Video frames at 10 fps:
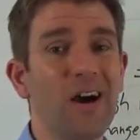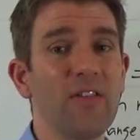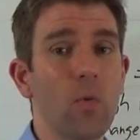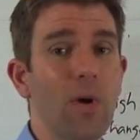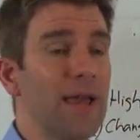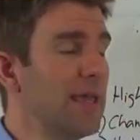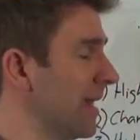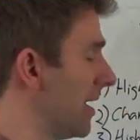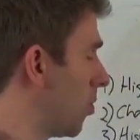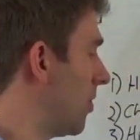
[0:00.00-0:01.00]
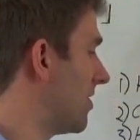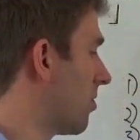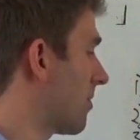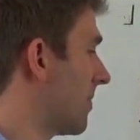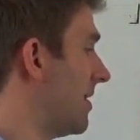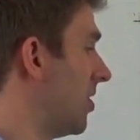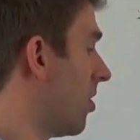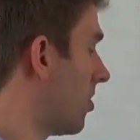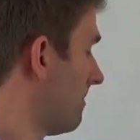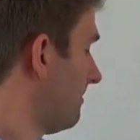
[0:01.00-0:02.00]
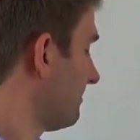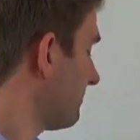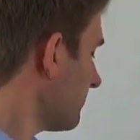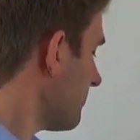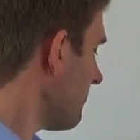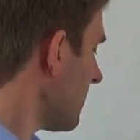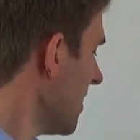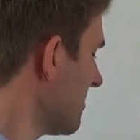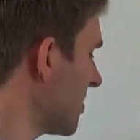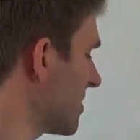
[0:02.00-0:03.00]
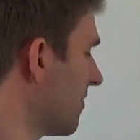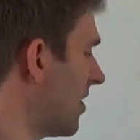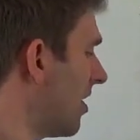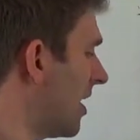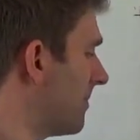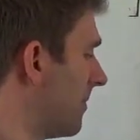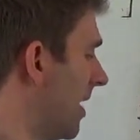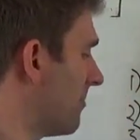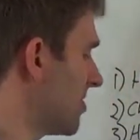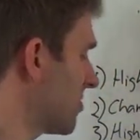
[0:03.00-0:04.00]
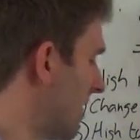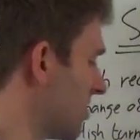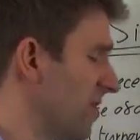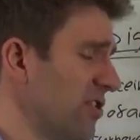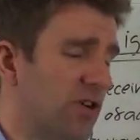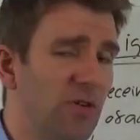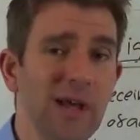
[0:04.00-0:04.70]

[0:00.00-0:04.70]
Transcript: Either way, we don't want to be long Number six, very high uh, price to earnings ratio.